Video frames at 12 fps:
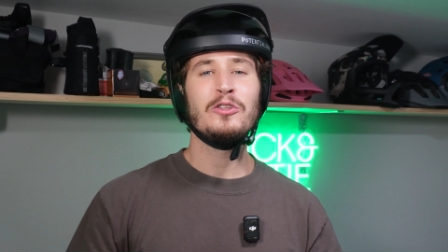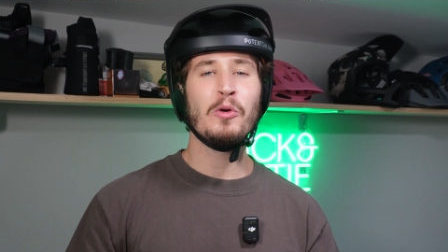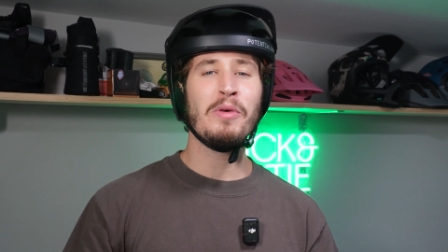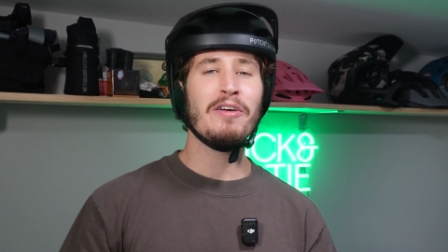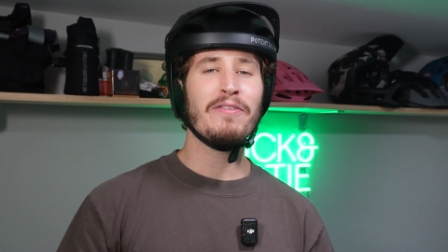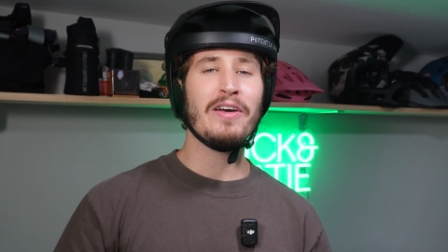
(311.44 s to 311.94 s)
do
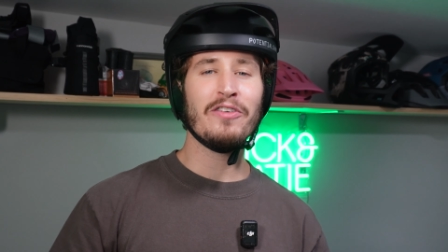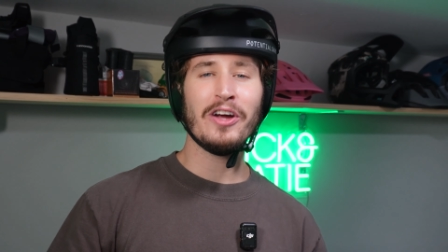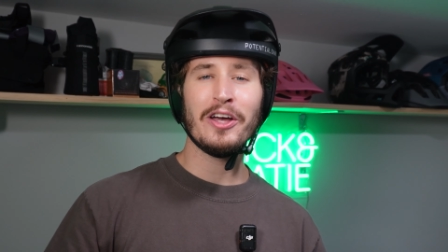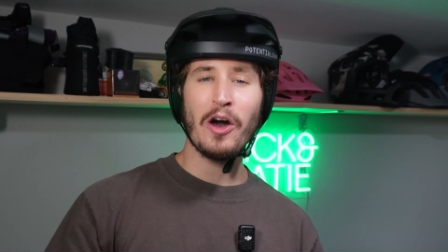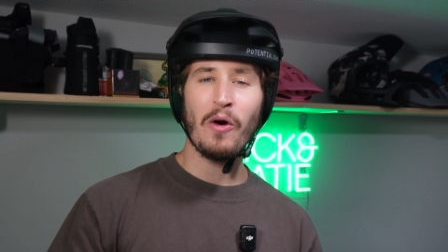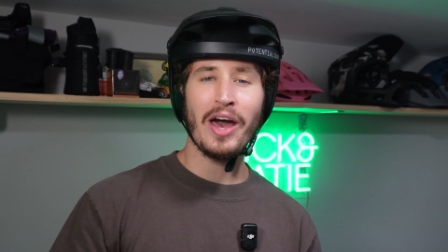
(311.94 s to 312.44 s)
me a favor
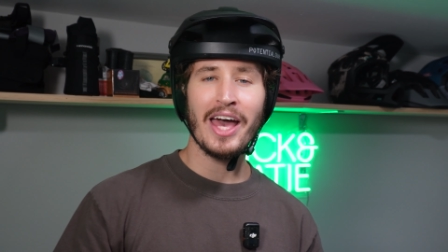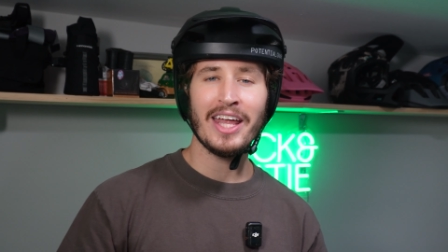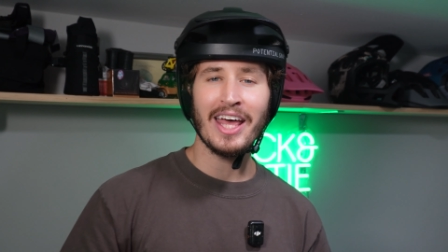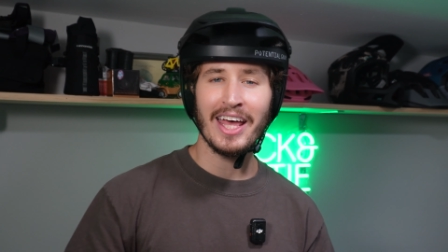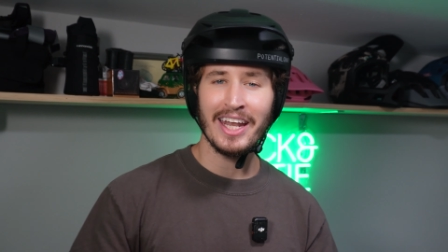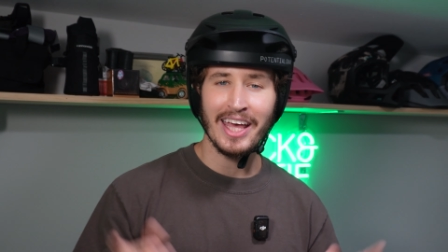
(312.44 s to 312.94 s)
and go
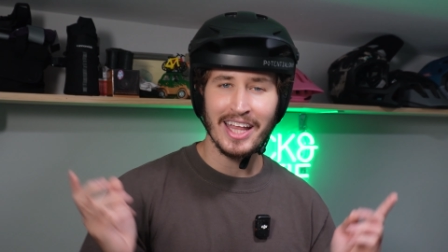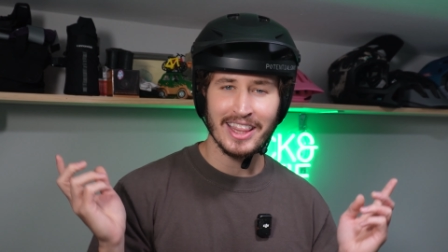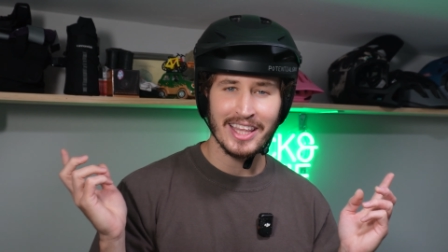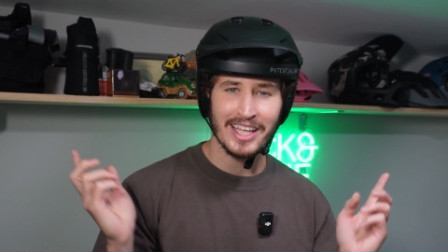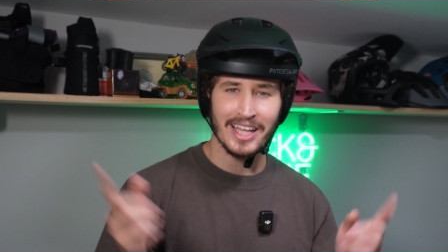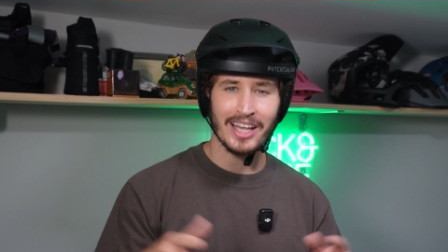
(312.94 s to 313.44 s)
ahead and hit
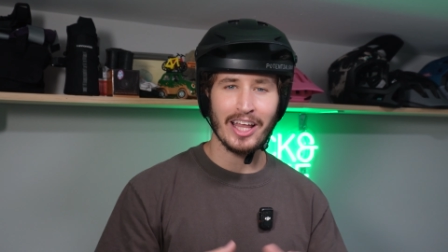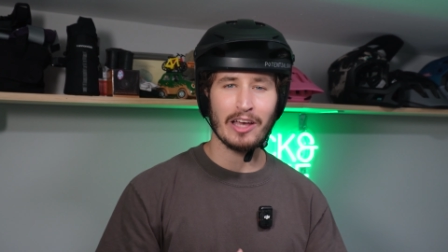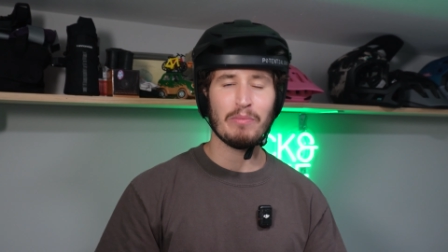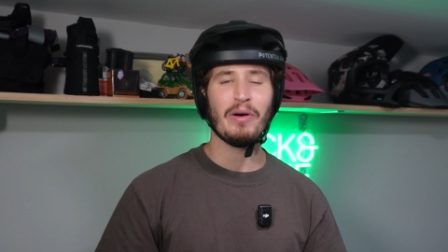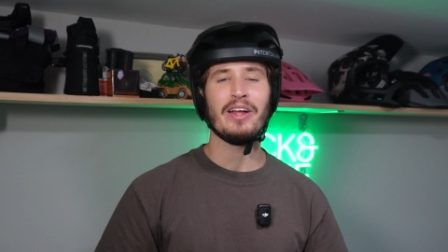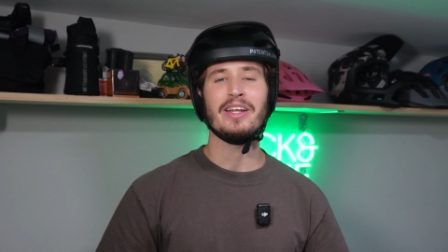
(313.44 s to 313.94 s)
the
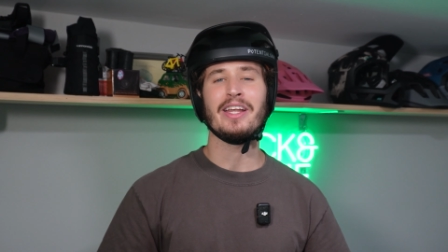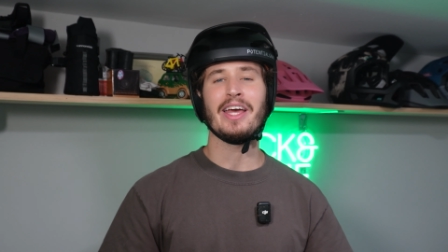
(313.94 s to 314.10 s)
like button.